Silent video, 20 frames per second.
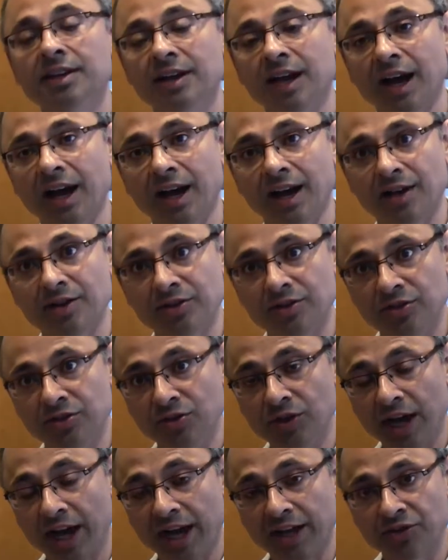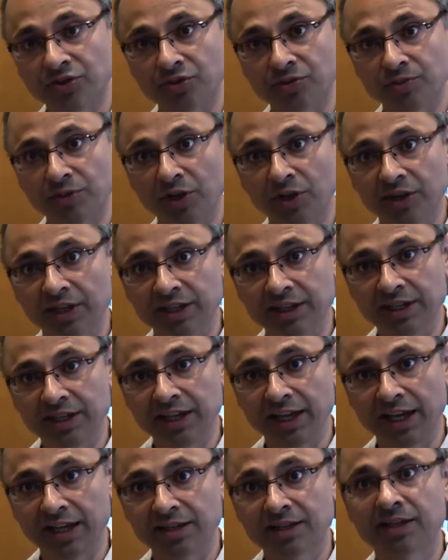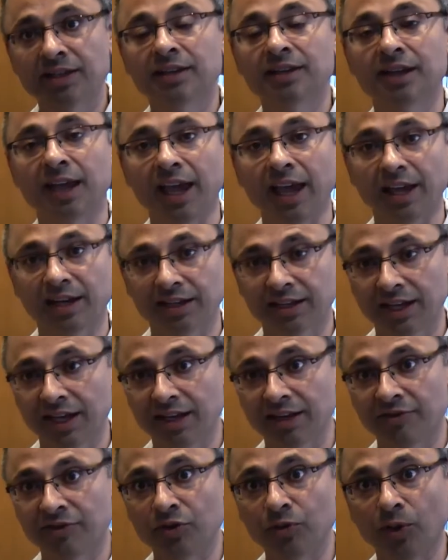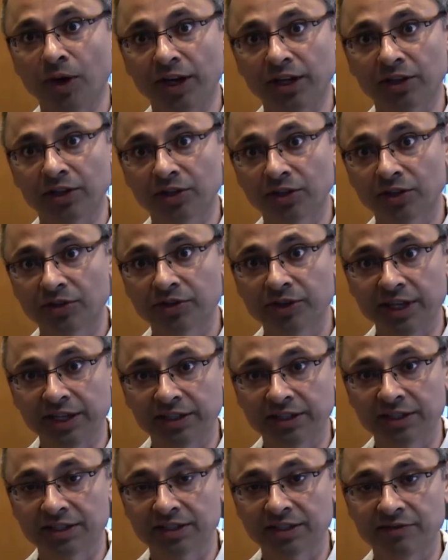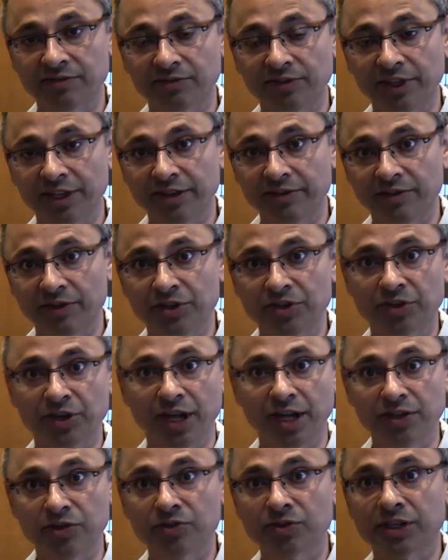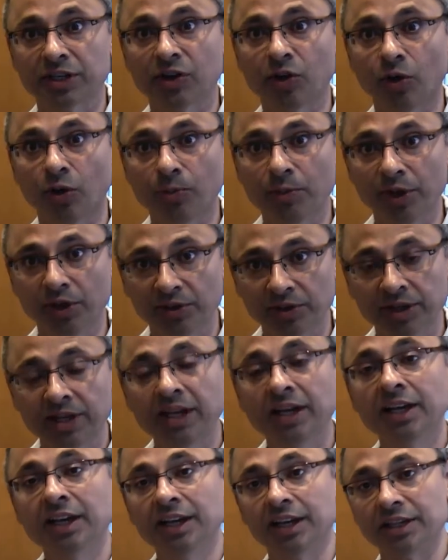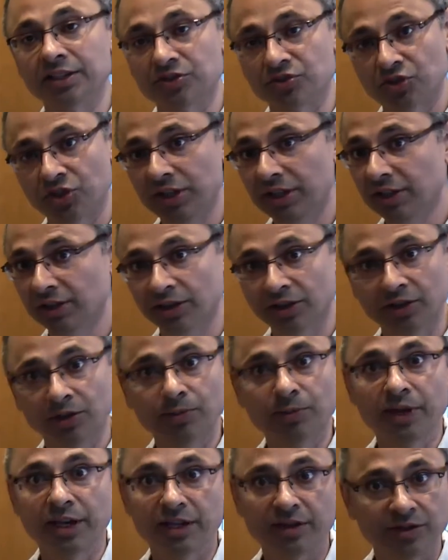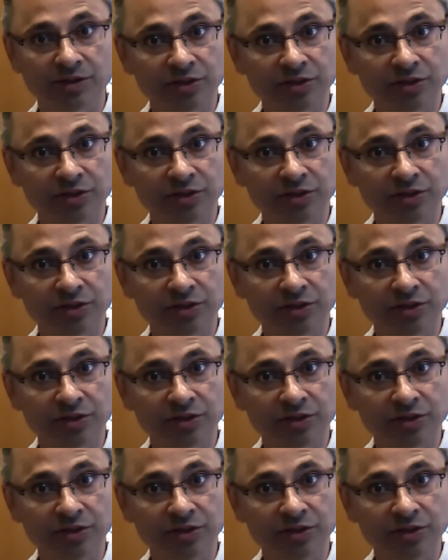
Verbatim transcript: Uh, you add your milk at the end, and again, if you want a little thickness and flavor and you're not using whole milk, cheat a little bit,